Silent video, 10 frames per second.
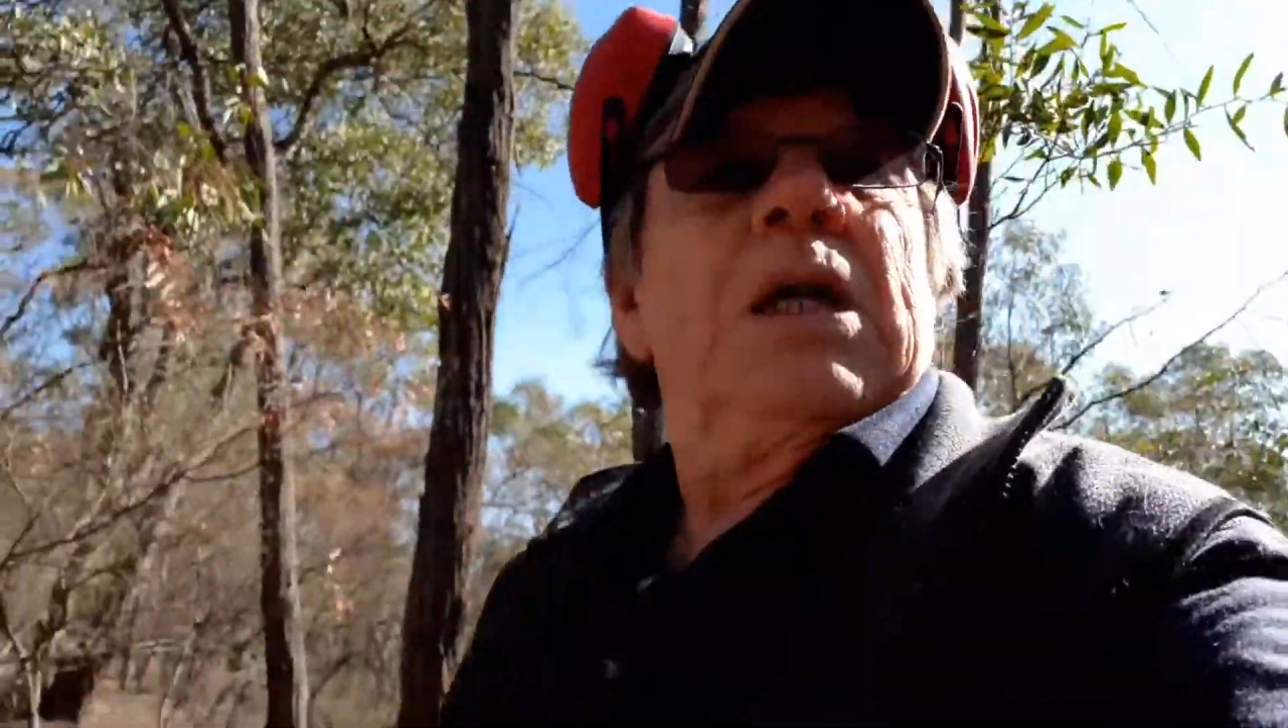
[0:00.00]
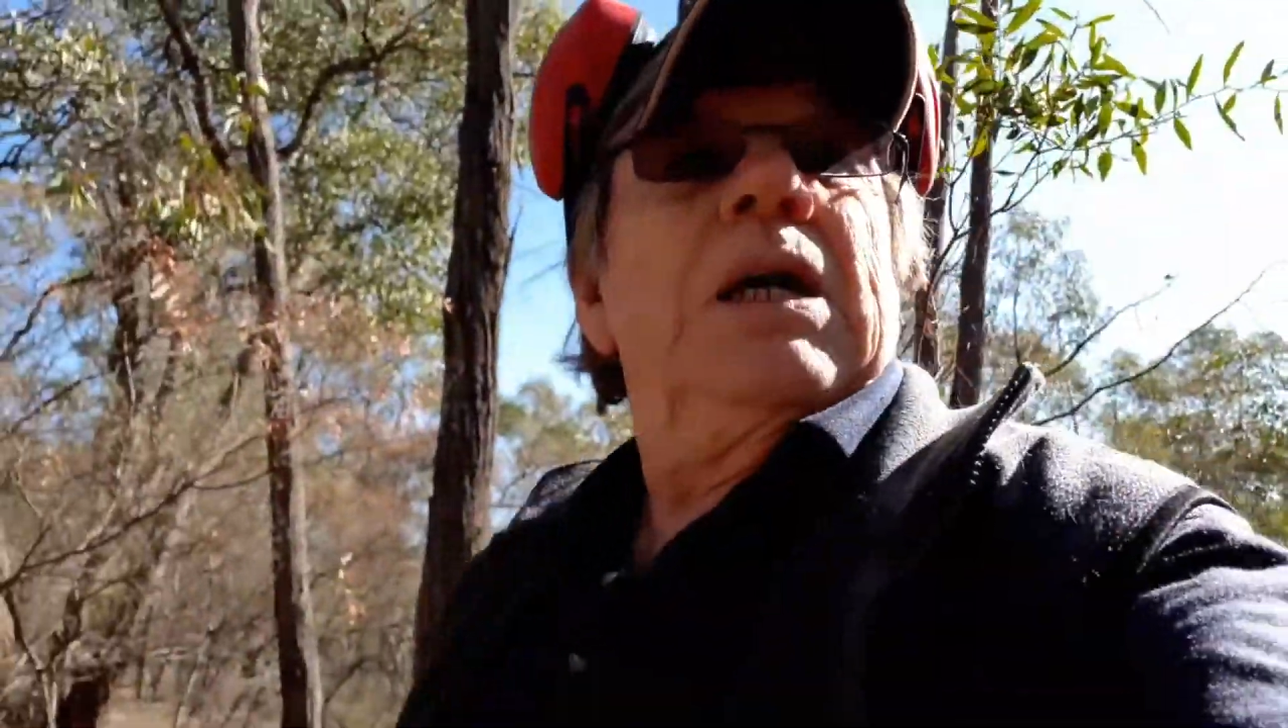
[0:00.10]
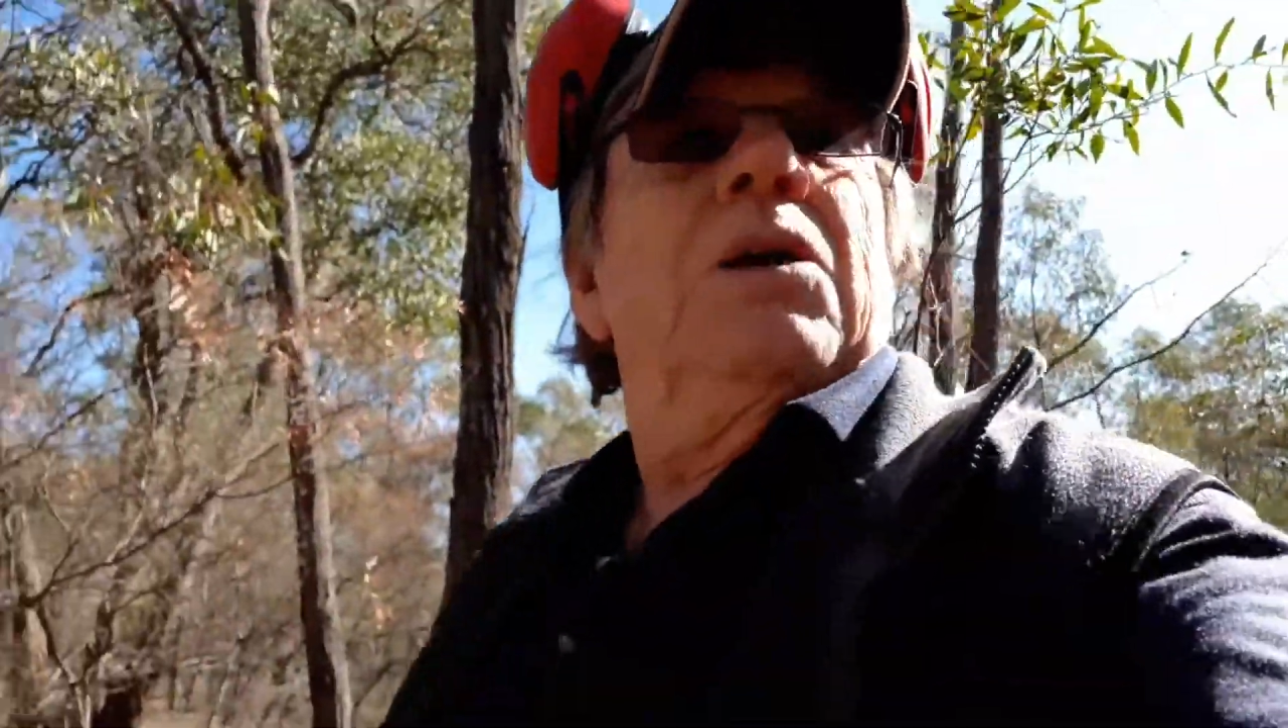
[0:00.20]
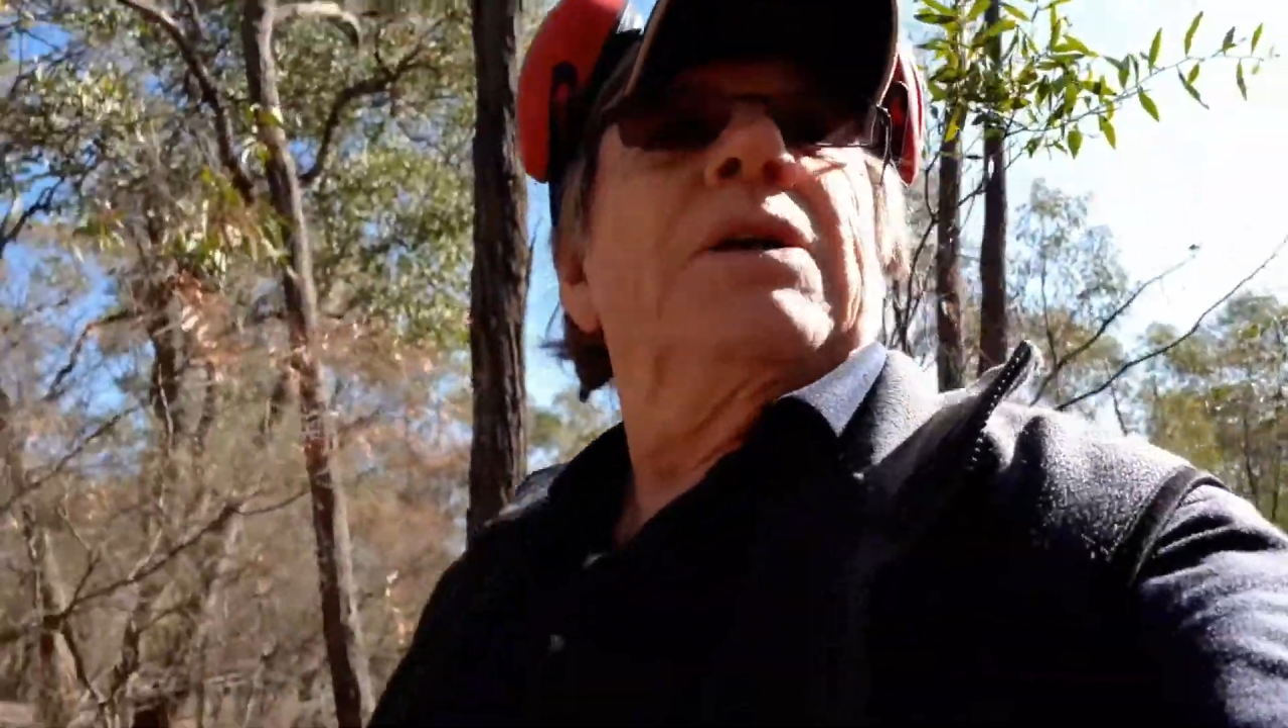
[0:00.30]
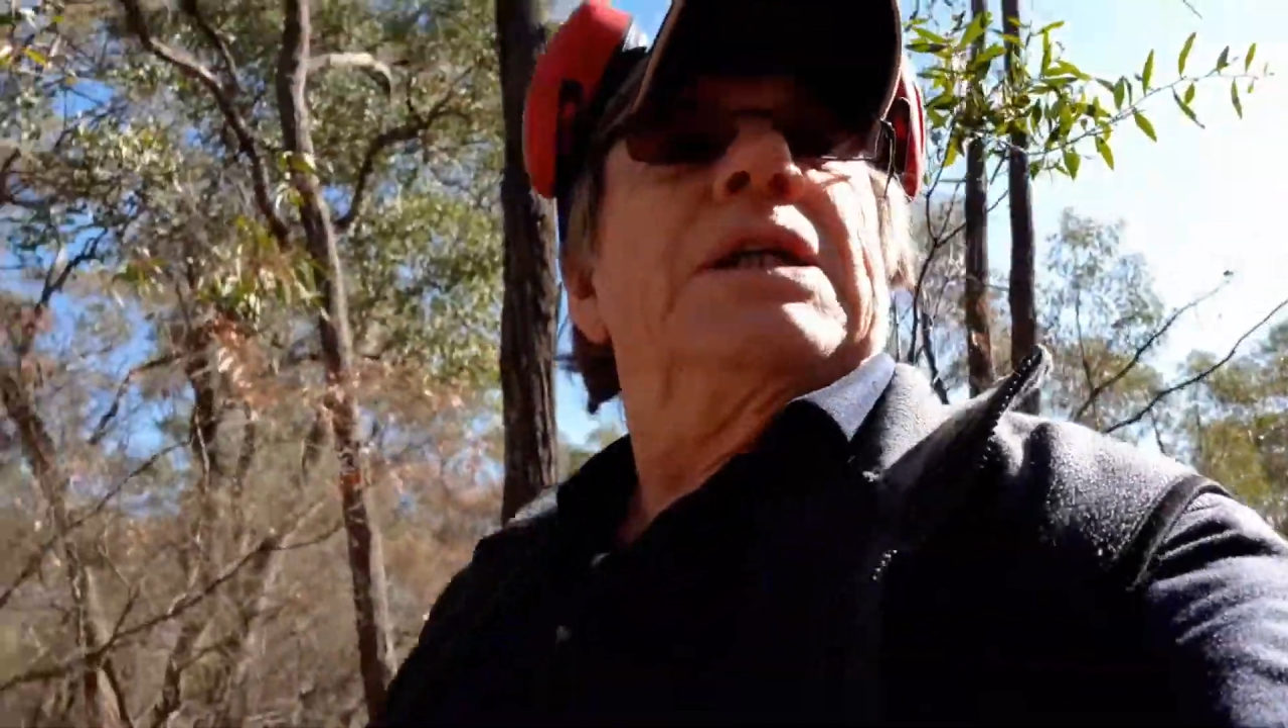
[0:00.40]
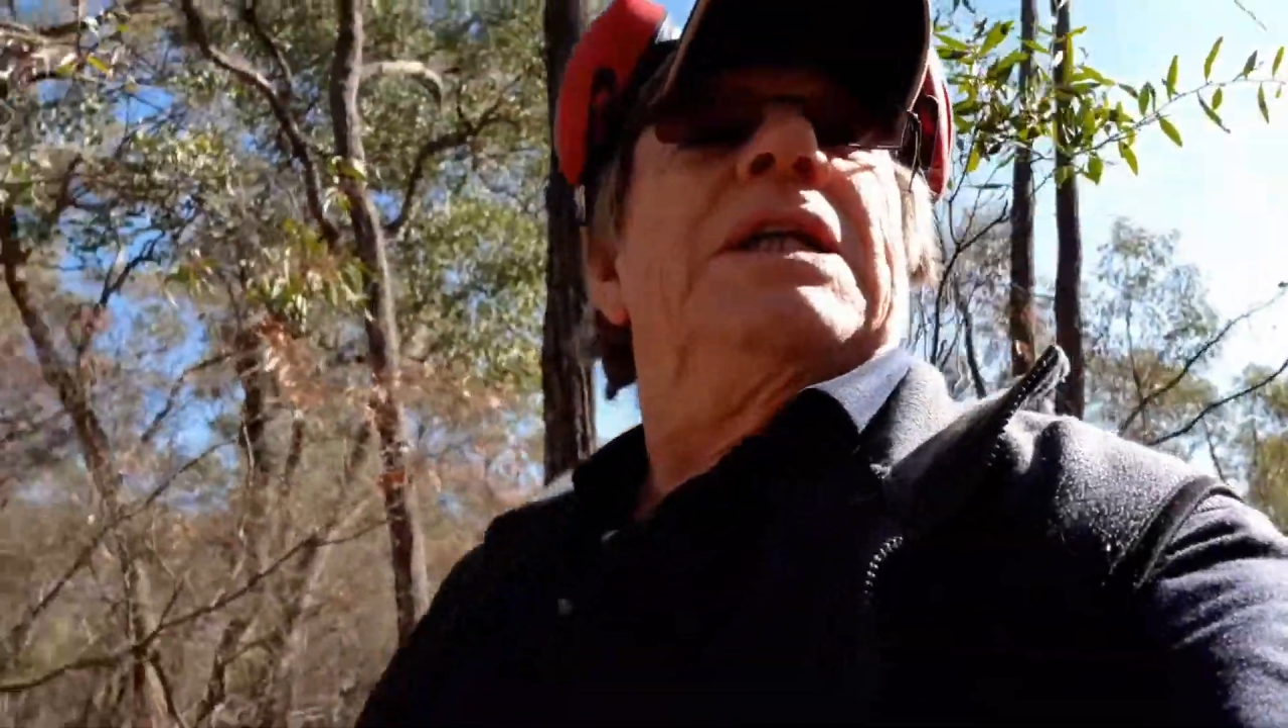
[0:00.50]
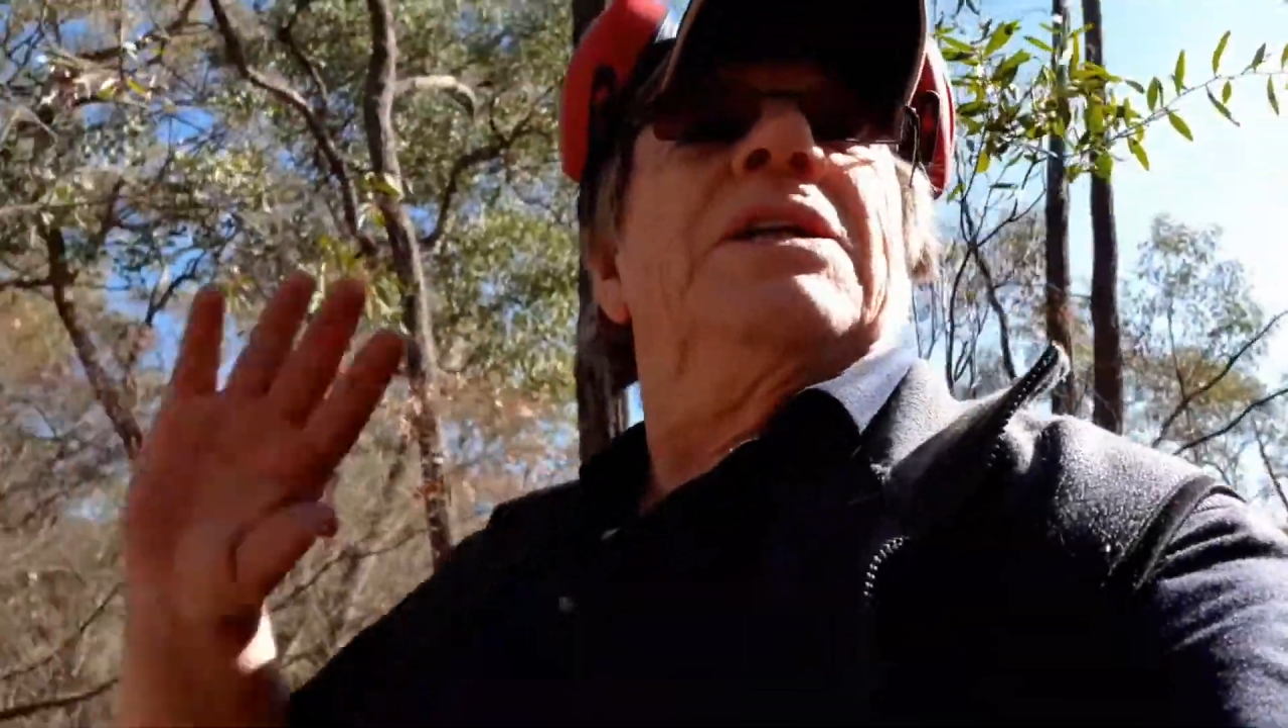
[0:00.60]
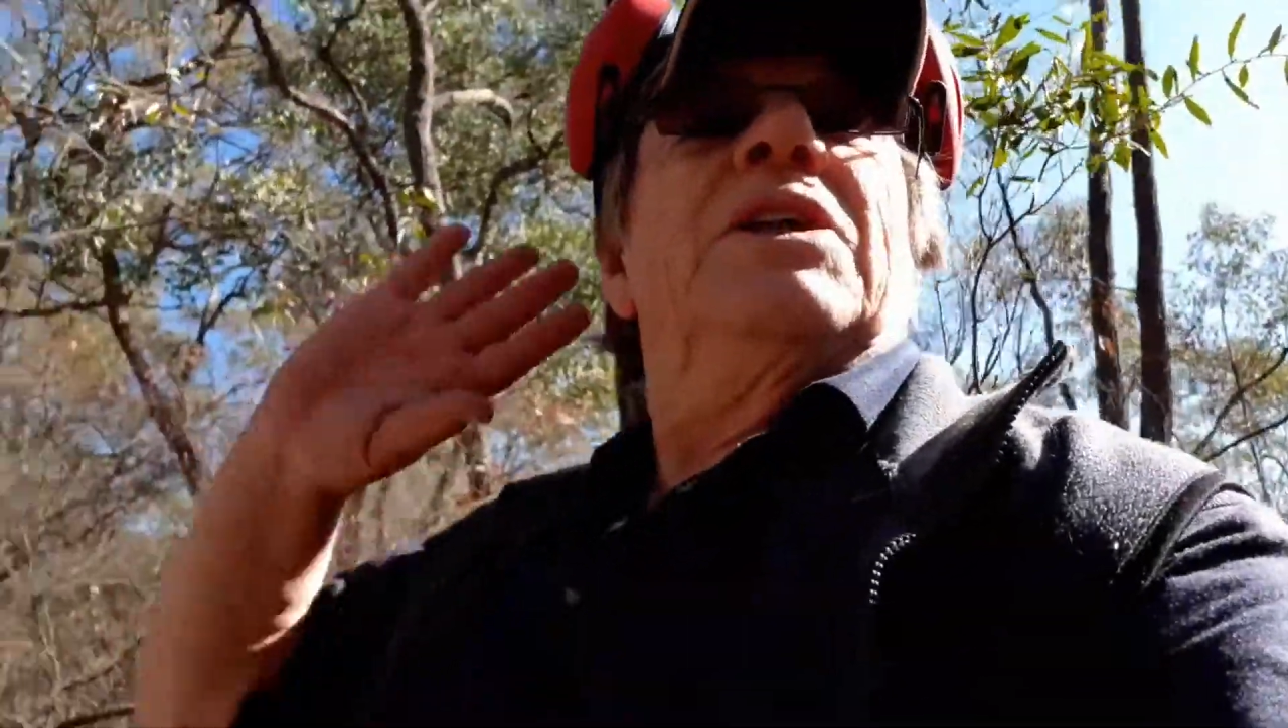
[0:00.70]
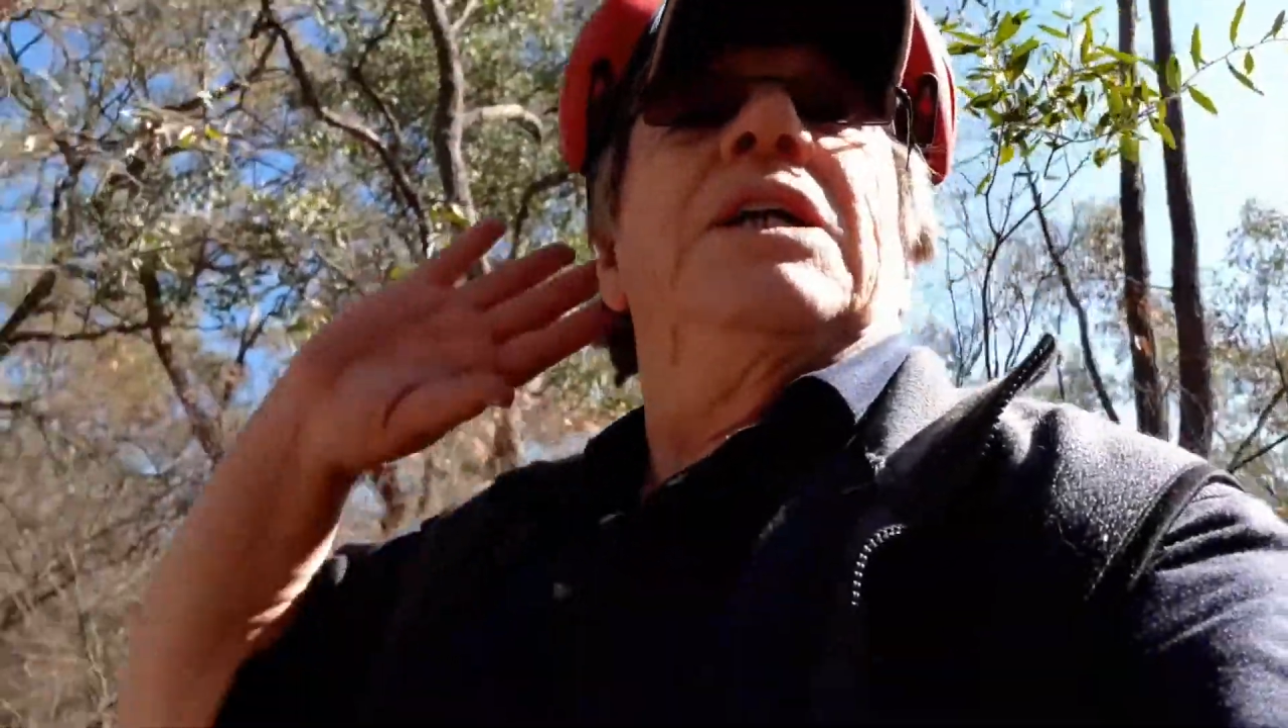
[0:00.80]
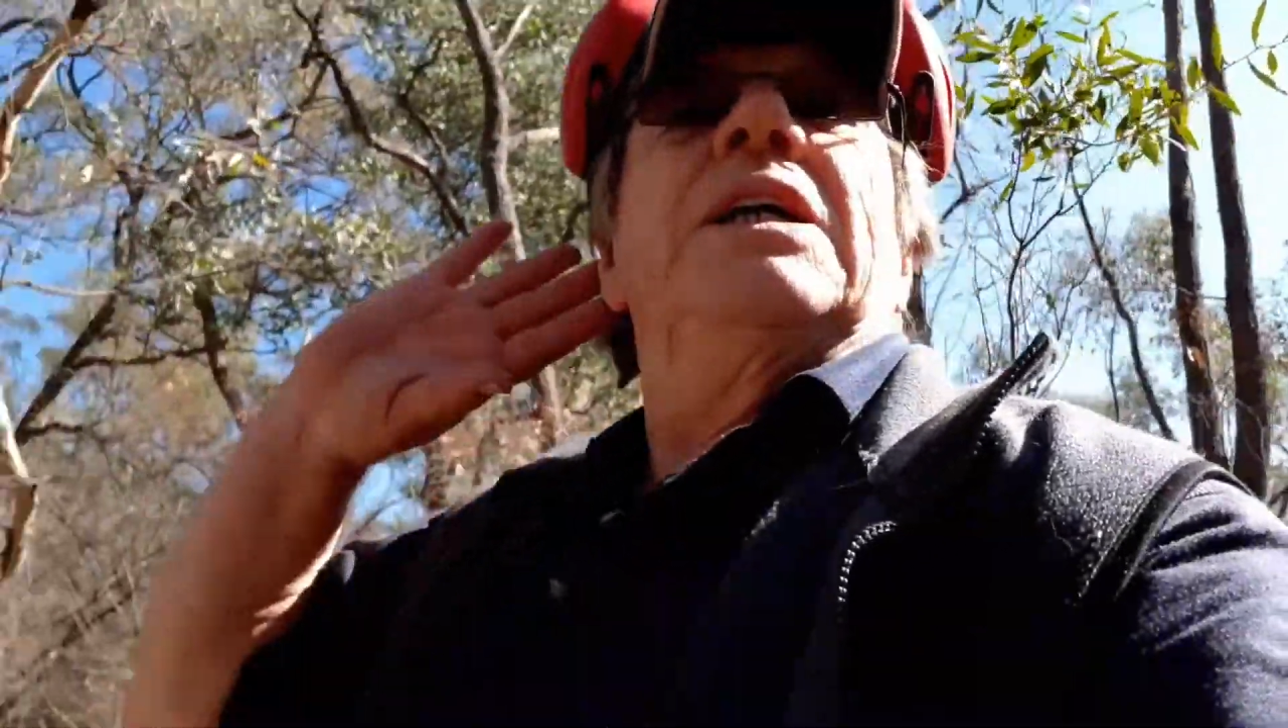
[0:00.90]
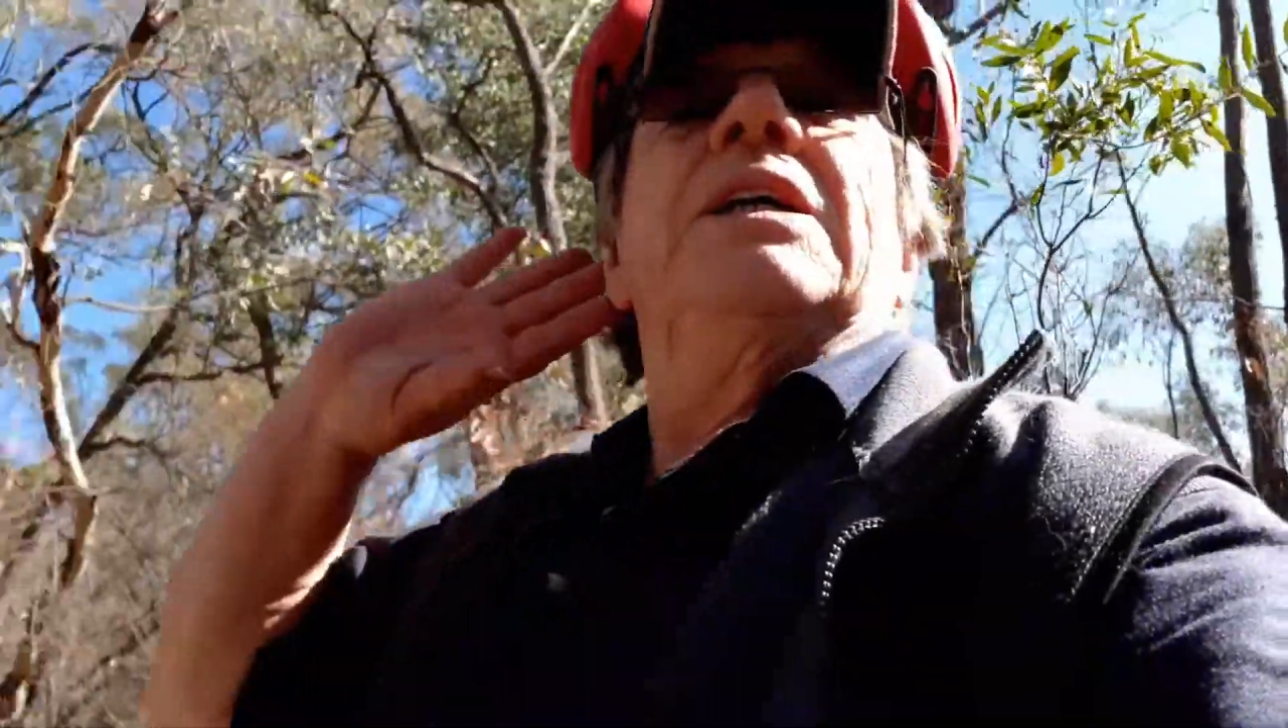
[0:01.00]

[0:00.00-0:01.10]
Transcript: I can hear the